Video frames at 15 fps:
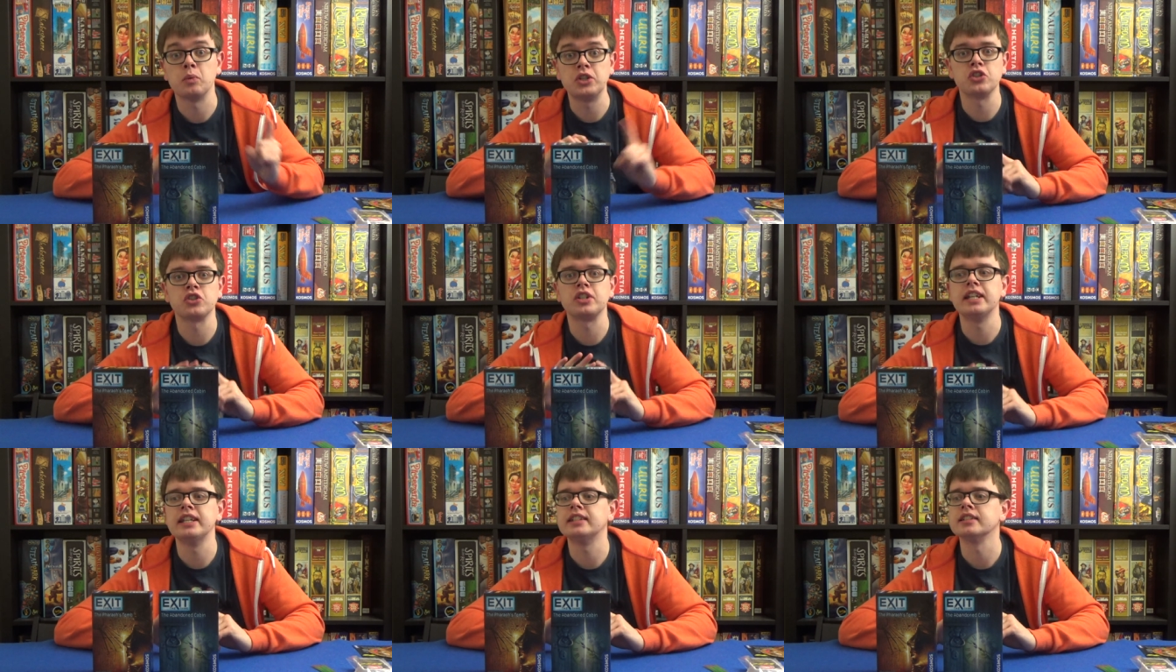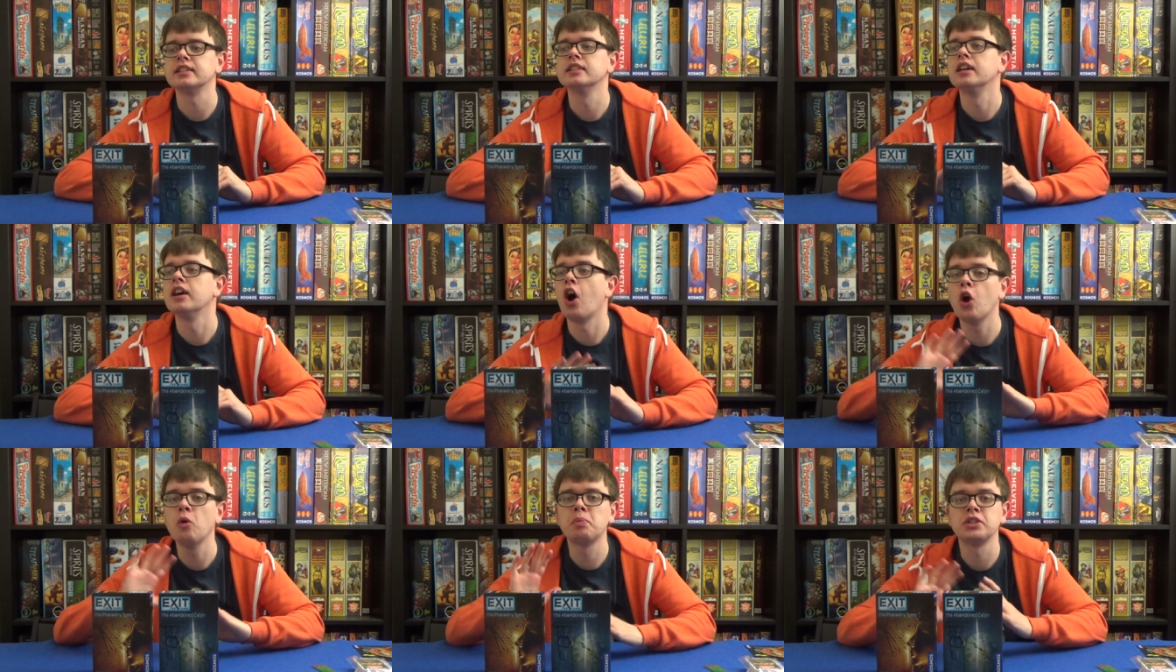We just need to
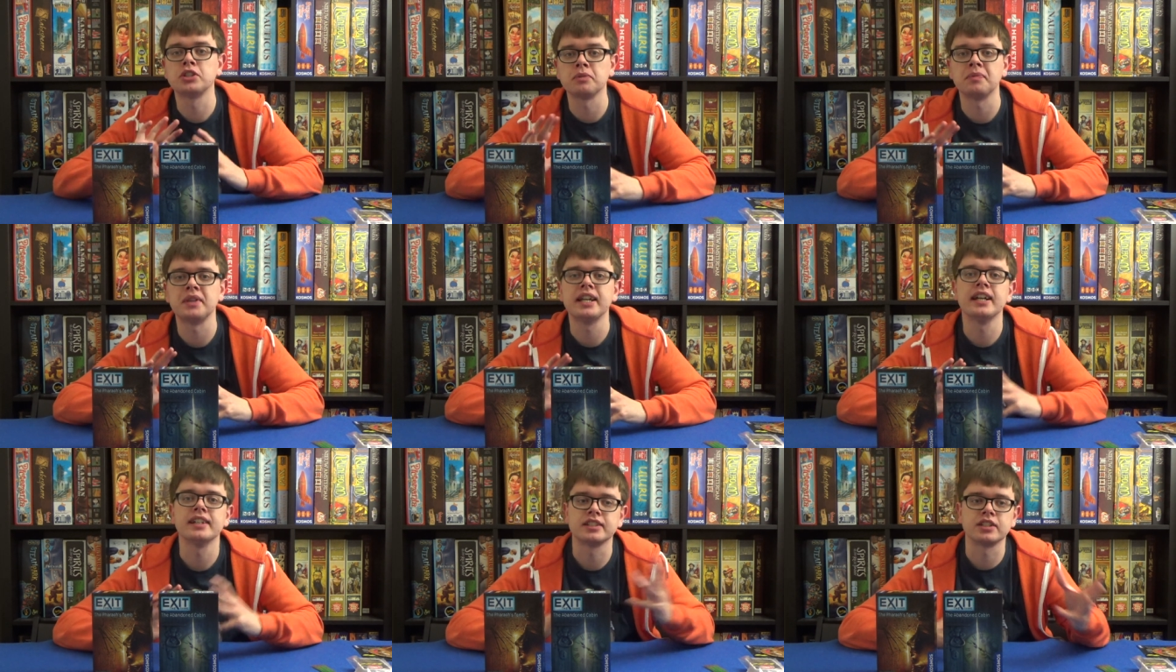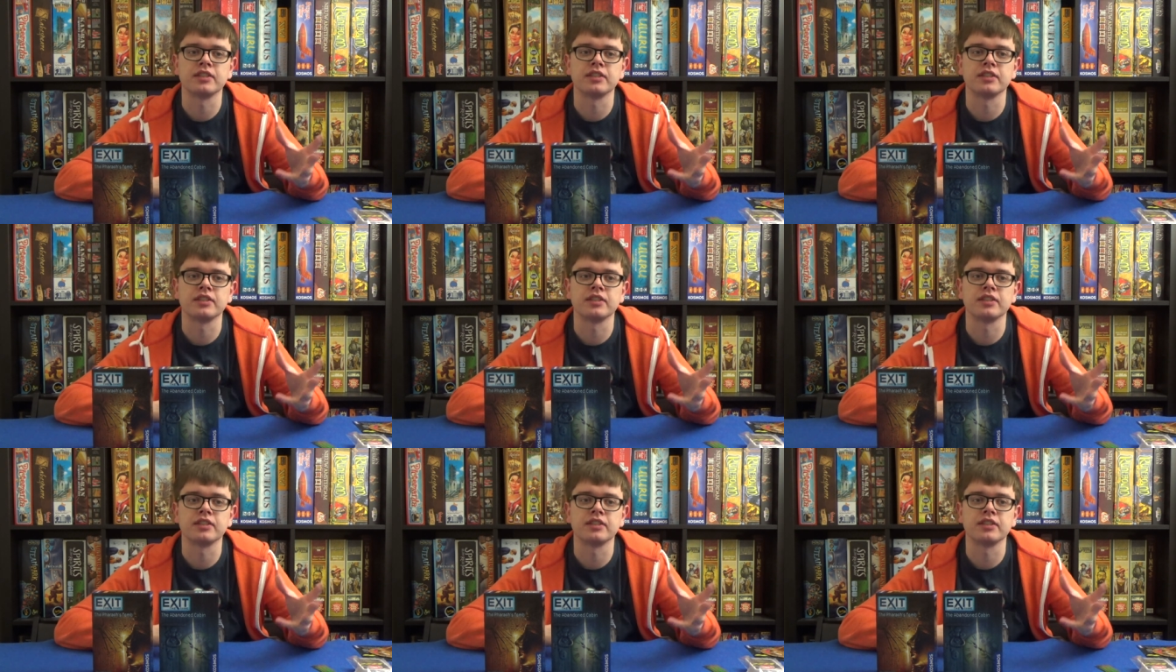open something else